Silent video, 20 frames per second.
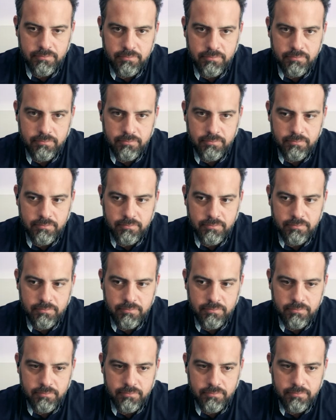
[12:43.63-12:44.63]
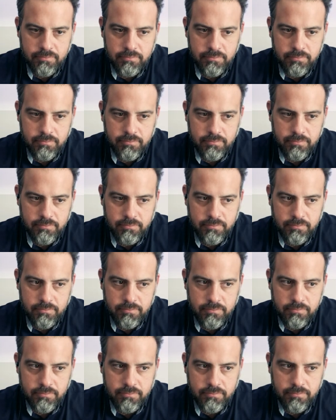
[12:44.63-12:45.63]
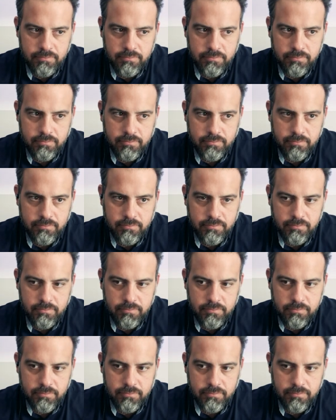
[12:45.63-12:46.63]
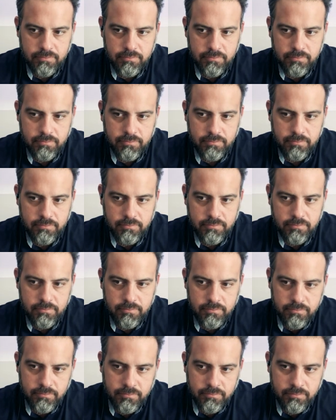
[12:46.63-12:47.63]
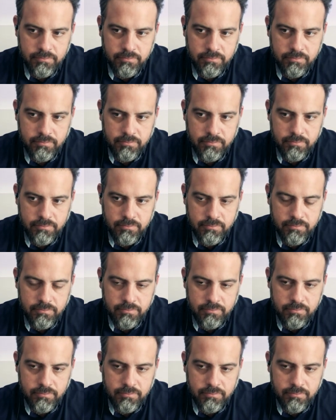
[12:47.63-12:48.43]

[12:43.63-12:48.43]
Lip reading: The person shown says nothing.